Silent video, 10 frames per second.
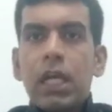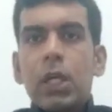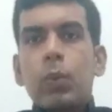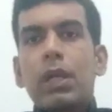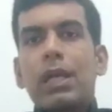
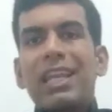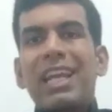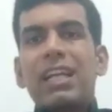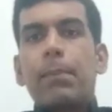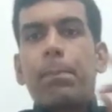it will
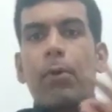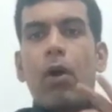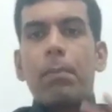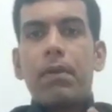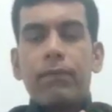create a
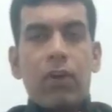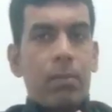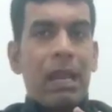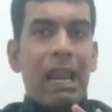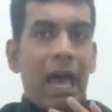problem
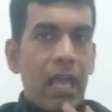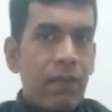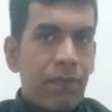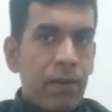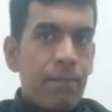for my
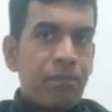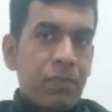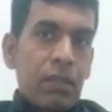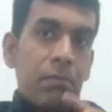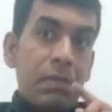life.
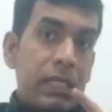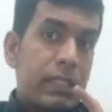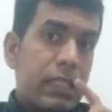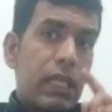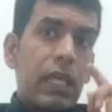
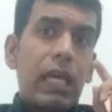Means